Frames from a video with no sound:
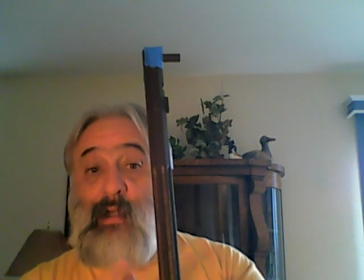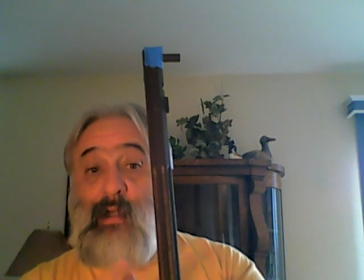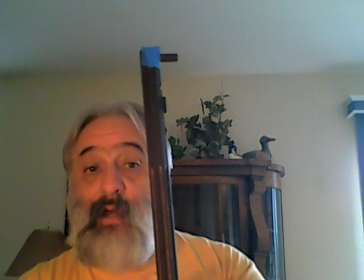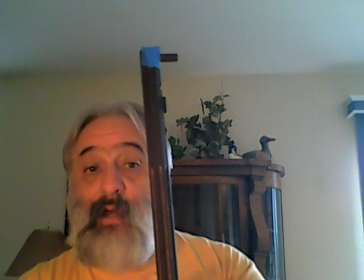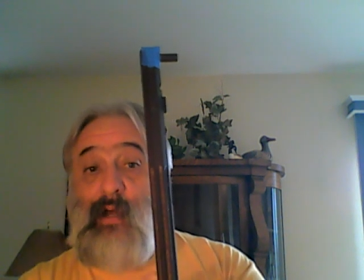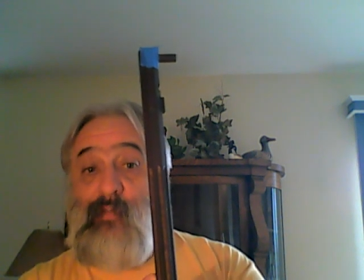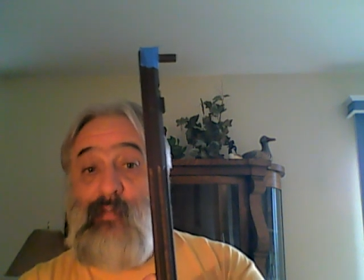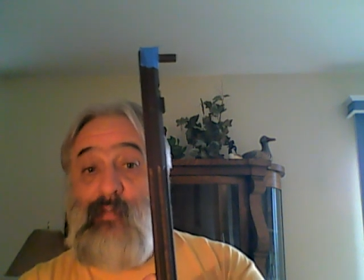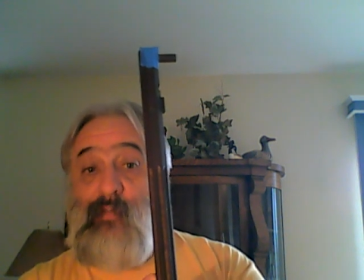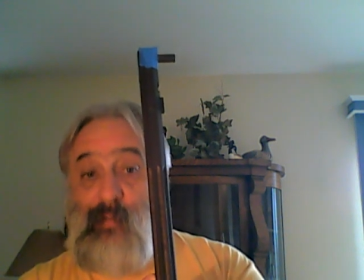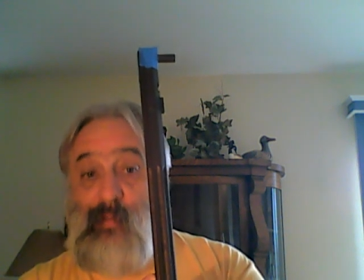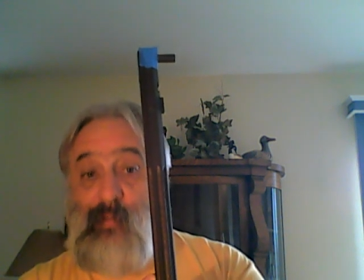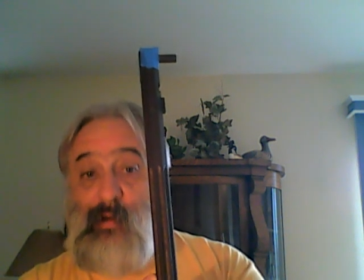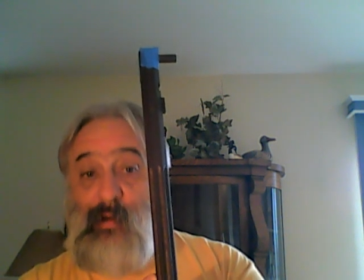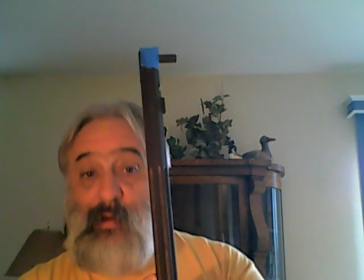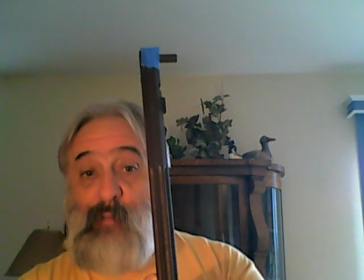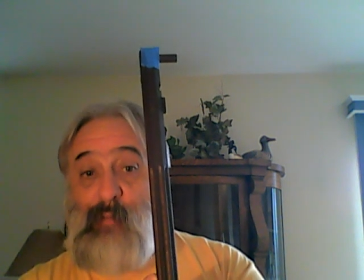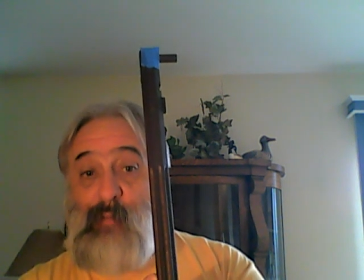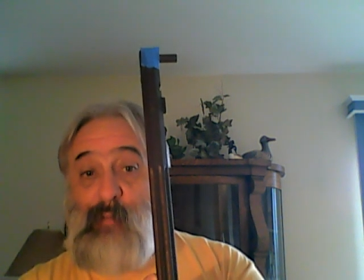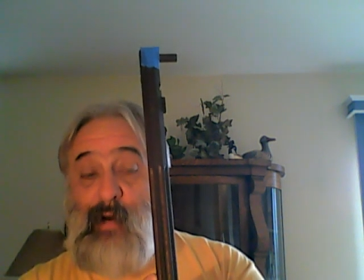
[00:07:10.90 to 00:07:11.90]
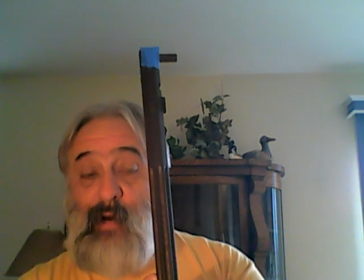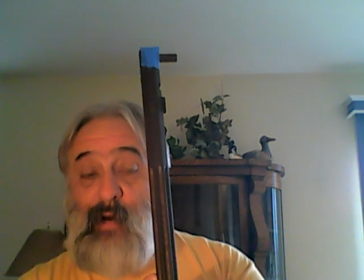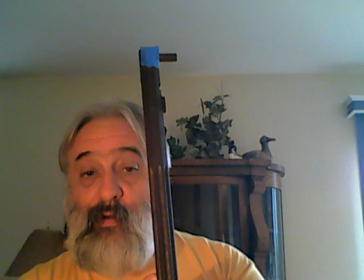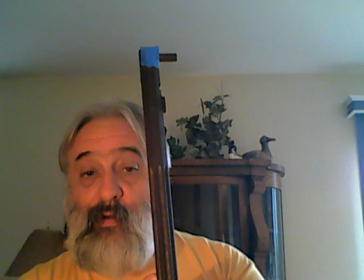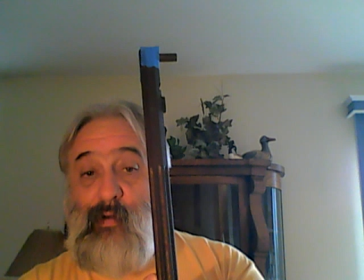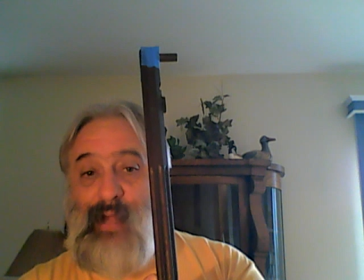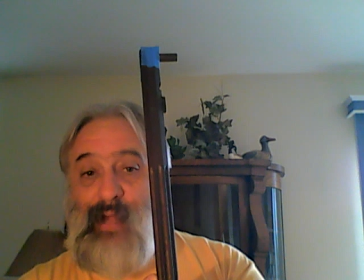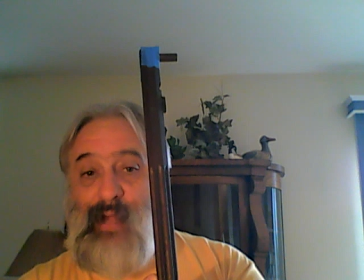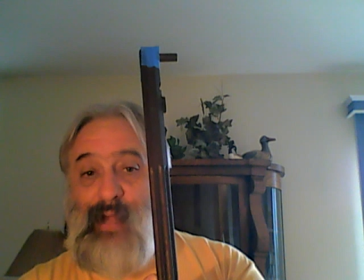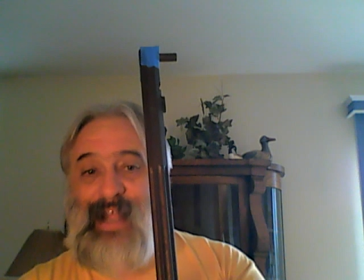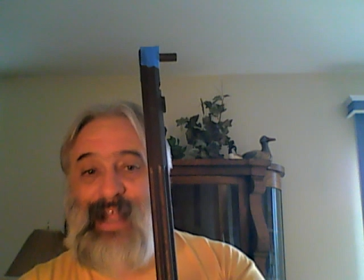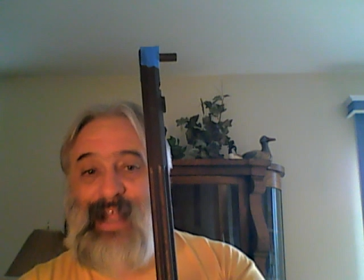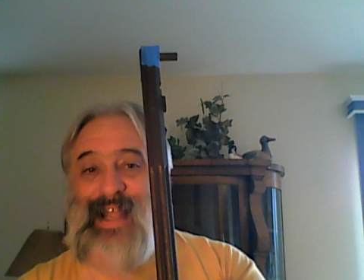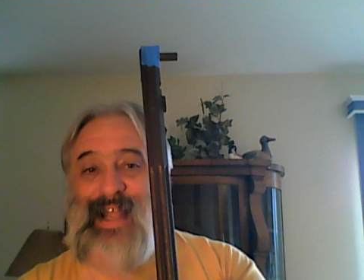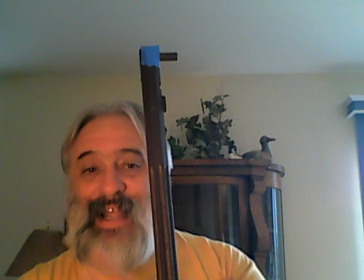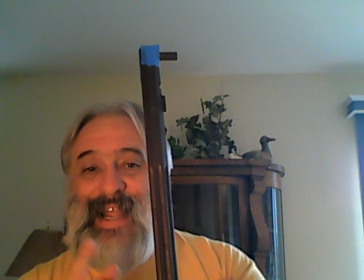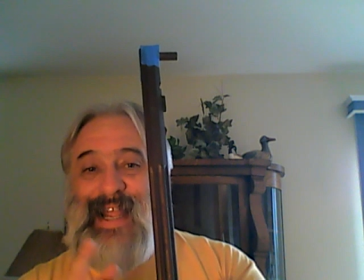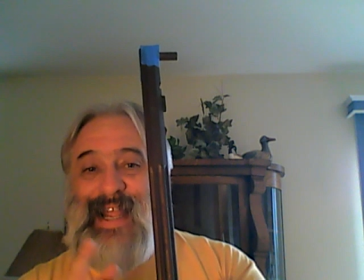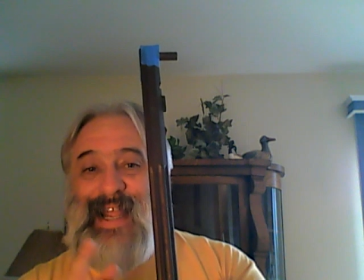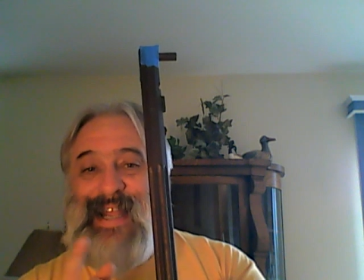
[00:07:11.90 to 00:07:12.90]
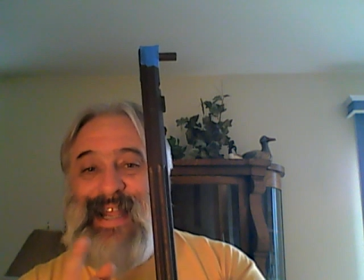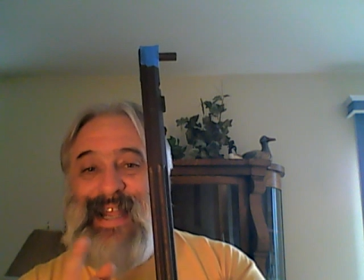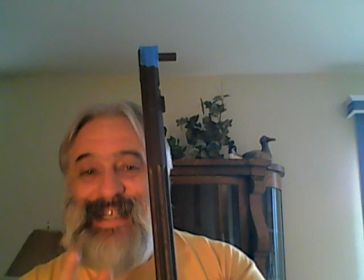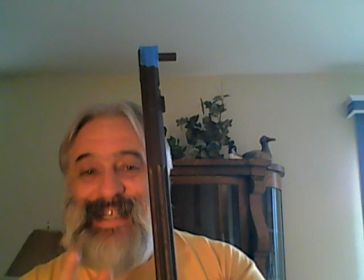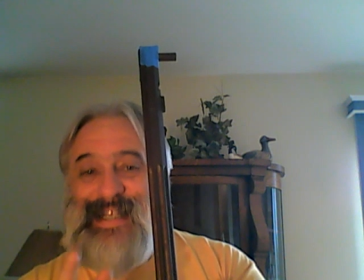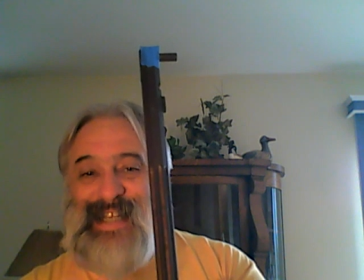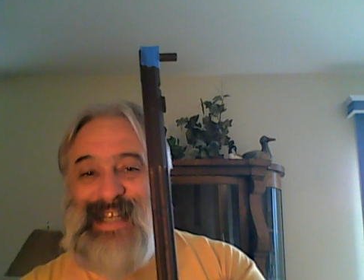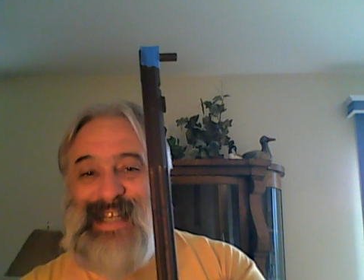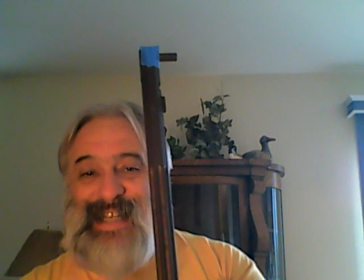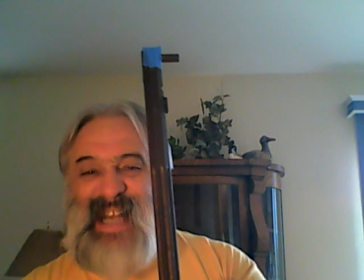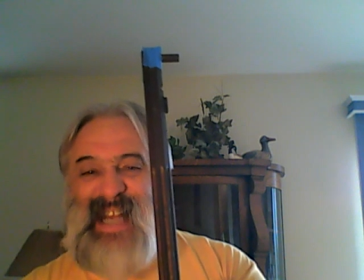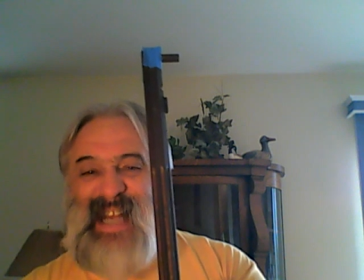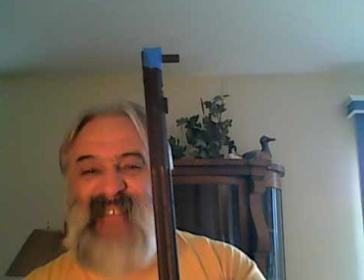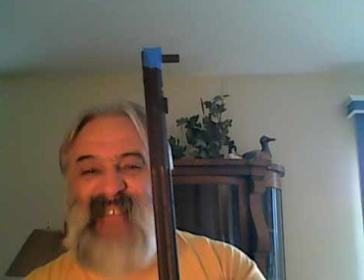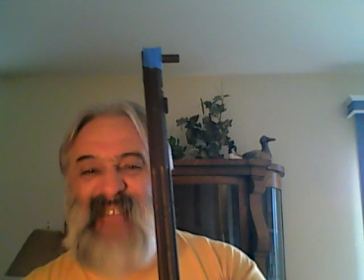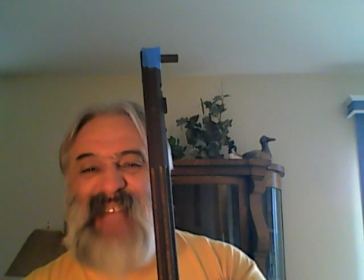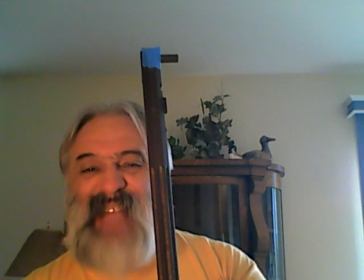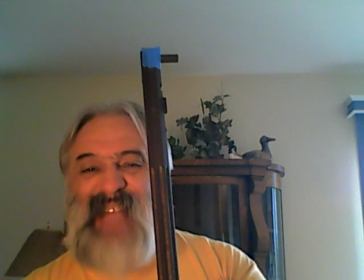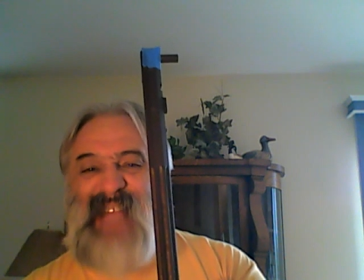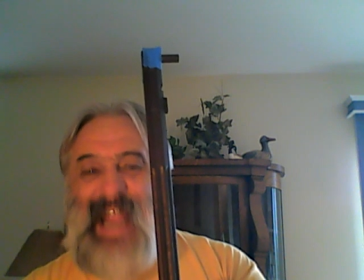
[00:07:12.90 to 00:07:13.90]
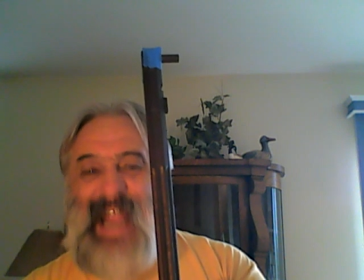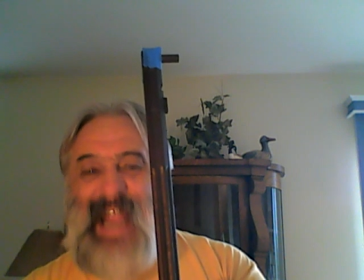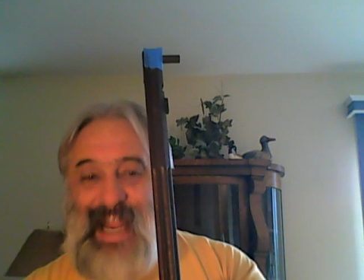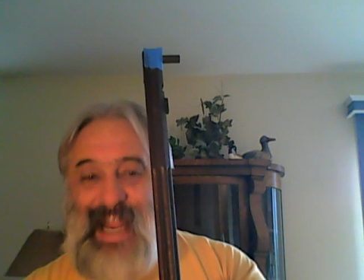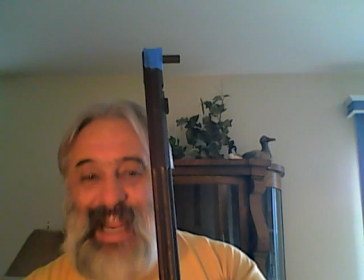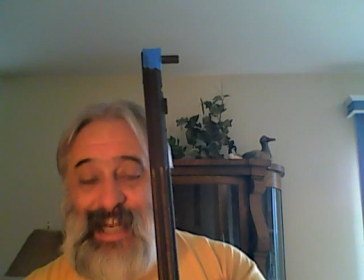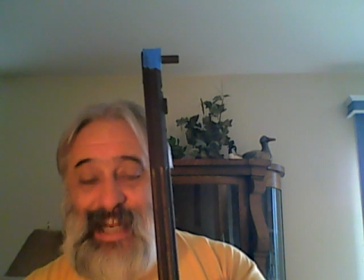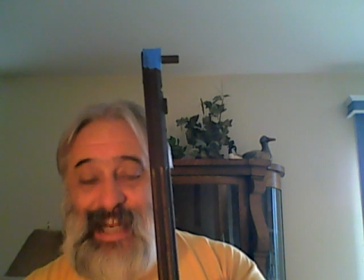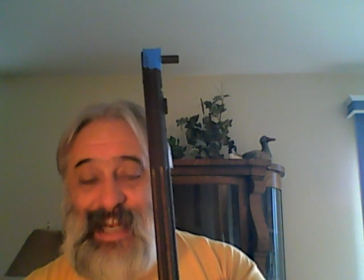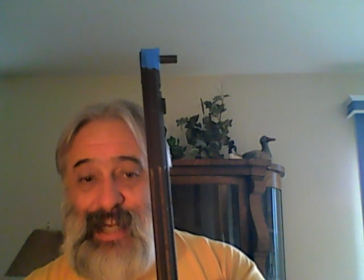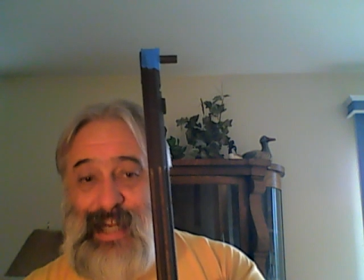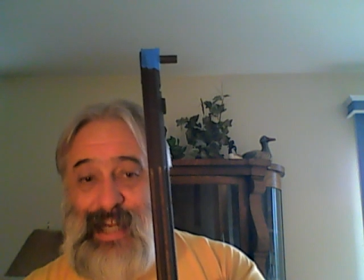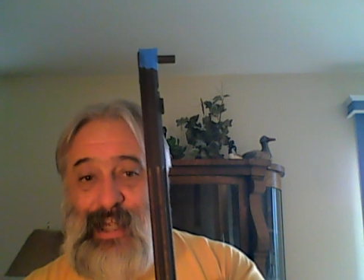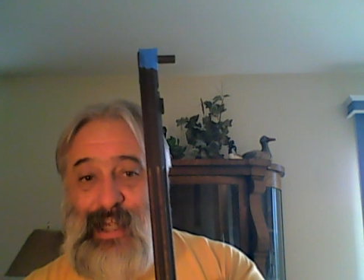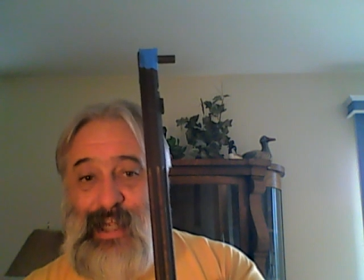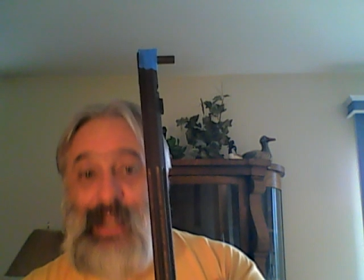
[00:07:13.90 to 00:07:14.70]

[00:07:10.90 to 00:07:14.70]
a fluted barrel, and it's left-handed.